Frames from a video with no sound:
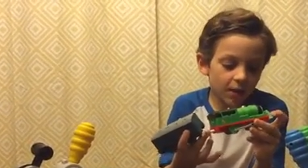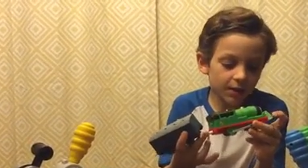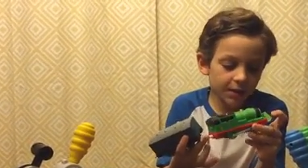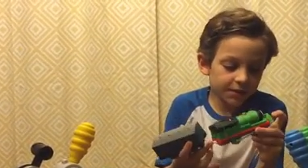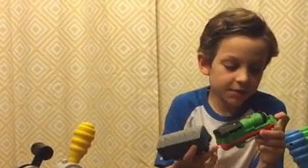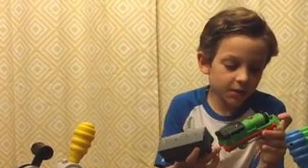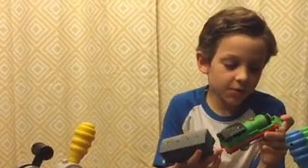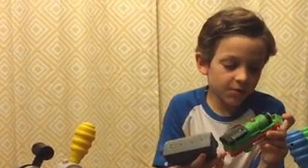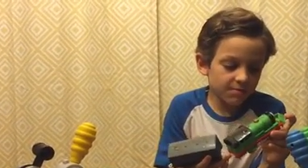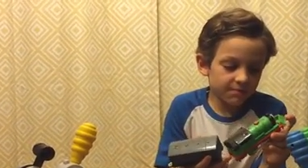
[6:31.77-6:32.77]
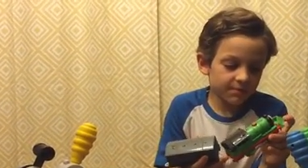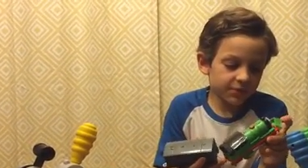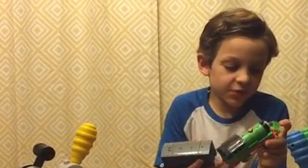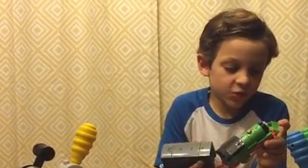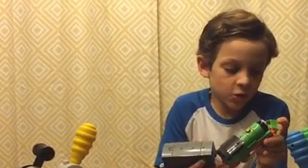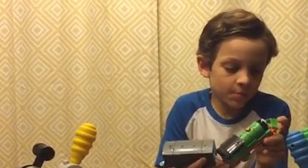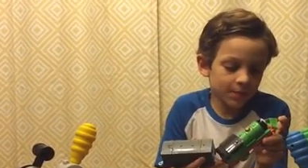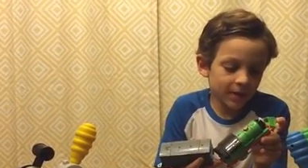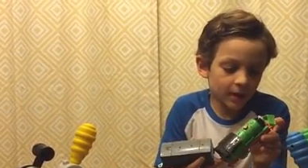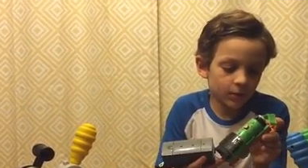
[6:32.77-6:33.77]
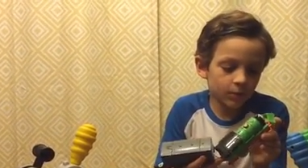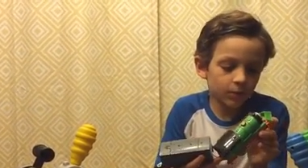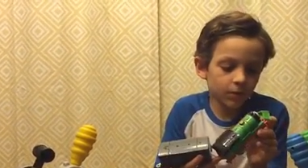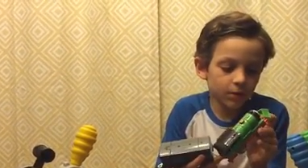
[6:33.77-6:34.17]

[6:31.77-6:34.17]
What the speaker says: I like the green snowplow